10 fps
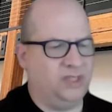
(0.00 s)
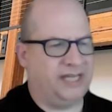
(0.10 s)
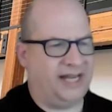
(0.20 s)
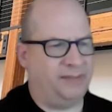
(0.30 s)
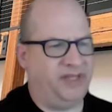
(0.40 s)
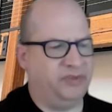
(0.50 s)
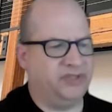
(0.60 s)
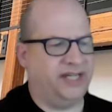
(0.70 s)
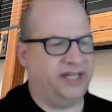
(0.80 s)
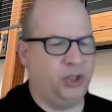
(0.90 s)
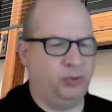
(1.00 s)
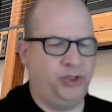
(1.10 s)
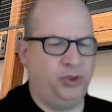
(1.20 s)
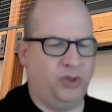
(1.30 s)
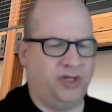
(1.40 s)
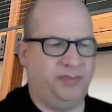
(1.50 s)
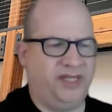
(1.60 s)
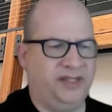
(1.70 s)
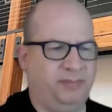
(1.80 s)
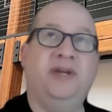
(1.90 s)
one time, he was like, don't you want to
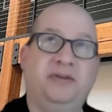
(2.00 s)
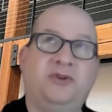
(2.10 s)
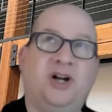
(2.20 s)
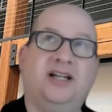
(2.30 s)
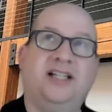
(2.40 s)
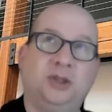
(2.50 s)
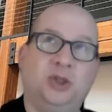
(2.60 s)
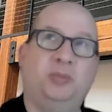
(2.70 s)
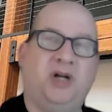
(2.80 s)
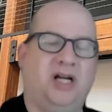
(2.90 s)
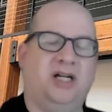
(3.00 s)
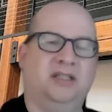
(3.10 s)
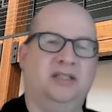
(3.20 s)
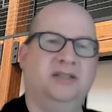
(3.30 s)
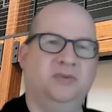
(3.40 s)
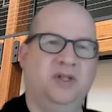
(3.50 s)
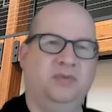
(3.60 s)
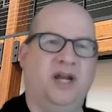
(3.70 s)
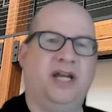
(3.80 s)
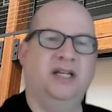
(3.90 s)
be a big frog in a little pond,
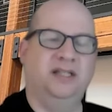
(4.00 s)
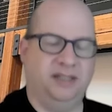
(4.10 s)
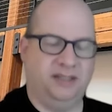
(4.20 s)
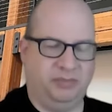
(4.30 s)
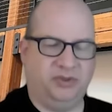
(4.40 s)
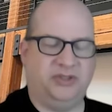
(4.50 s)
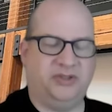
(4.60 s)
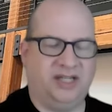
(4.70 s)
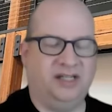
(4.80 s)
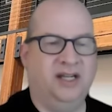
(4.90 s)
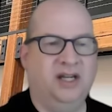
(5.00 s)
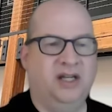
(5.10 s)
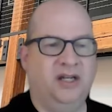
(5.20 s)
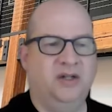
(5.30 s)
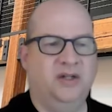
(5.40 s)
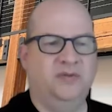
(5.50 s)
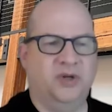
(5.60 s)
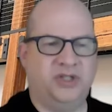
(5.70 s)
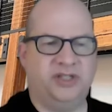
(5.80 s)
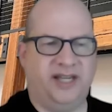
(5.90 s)
right? The typical this thing
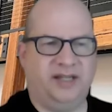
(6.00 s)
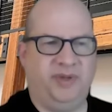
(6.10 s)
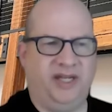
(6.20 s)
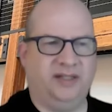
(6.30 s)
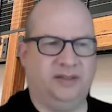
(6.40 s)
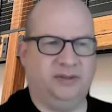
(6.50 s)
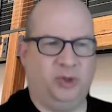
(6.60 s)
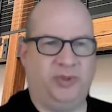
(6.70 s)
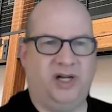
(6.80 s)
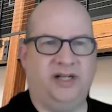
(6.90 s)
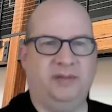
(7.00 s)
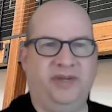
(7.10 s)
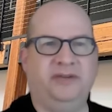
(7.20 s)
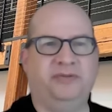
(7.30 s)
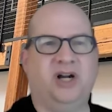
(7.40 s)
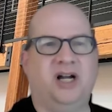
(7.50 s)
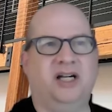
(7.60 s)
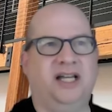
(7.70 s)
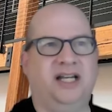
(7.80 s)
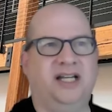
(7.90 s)
versus like being a little pond and a big
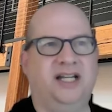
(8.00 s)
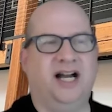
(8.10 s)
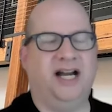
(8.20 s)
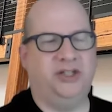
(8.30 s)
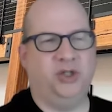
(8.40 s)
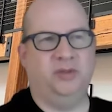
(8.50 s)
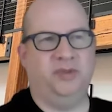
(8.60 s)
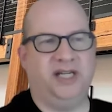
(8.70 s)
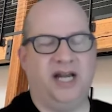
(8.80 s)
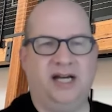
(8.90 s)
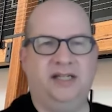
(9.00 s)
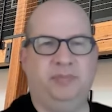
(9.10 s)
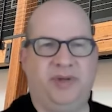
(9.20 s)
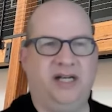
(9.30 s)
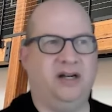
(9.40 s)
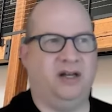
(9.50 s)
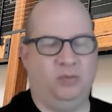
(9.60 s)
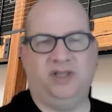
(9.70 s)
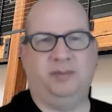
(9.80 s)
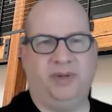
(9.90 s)
frog. And I told him it kind of depended on
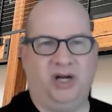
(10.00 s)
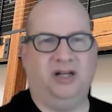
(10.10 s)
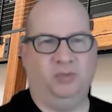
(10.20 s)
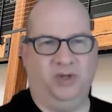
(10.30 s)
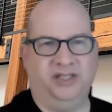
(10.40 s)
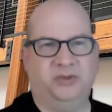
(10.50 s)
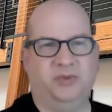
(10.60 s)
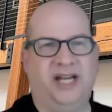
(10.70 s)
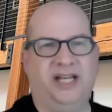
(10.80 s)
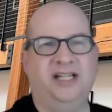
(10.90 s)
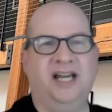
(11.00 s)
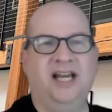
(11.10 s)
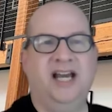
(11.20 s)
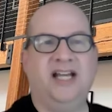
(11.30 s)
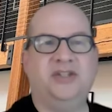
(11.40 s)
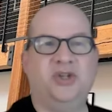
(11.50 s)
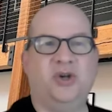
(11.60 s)
what the pond was, right? And